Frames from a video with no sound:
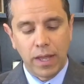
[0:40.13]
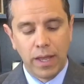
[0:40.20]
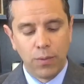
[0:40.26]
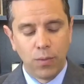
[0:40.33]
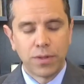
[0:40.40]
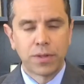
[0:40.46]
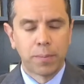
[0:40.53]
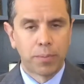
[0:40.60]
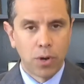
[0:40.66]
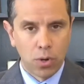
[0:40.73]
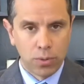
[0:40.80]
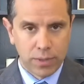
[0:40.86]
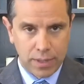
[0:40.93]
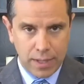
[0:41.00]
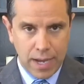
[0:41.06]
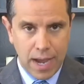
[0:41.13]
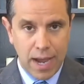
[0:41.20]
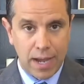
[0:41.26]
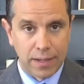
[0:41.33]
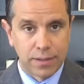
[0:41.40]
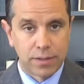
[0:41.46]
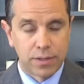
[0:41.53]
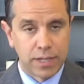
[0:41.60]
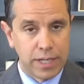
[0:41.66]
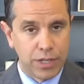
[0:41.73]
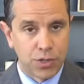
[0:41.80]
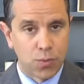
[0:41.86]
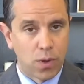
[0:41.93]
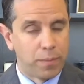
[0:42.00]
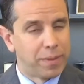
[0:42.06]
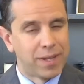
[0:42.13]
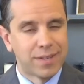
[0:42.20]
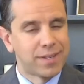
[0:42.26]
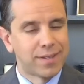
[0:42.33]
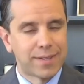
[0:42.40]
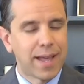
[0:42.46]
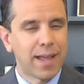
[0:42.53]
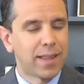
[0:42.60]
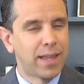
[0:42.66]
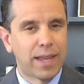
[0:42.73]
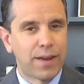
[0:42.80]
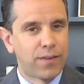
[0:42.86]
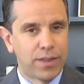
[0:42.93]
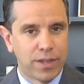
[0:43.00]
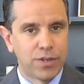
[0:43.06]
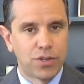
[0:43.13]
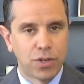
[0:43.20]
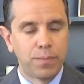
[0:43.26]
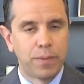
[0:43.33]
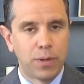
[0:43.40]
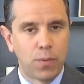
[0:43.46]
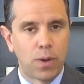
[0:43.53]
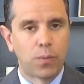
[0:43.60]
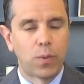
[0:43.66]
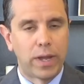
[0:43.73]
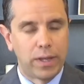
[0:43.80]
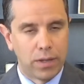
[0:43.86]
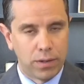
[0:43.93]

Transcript: and what the pros and the cons to each one, because it's not like everything should be one way.